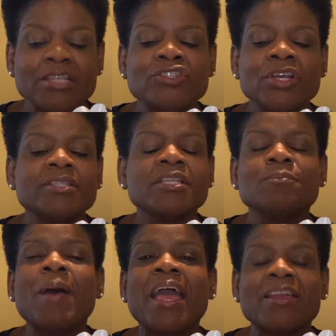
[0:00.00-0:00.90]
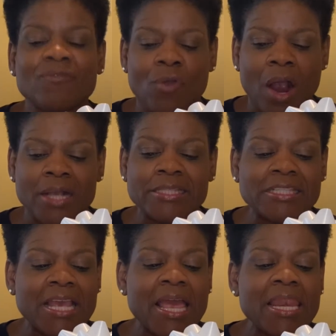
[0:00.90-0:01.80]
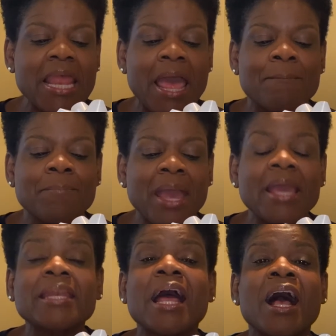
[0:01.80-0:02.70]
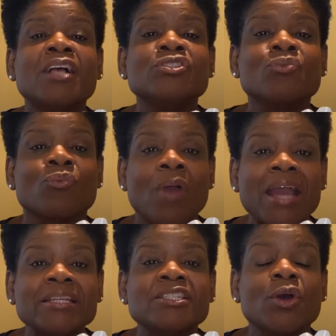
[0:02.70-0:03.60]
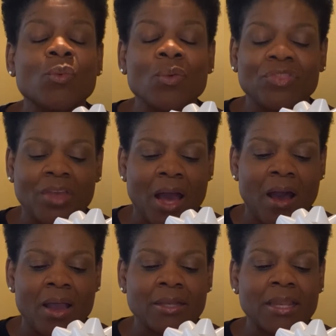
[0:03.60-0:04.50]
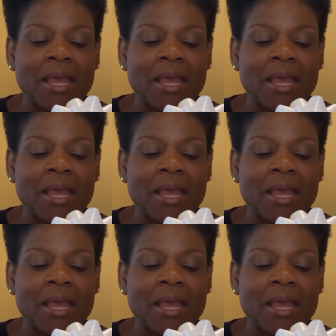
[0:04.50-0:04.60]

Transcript: Jesus paid for our sin and made us right with God.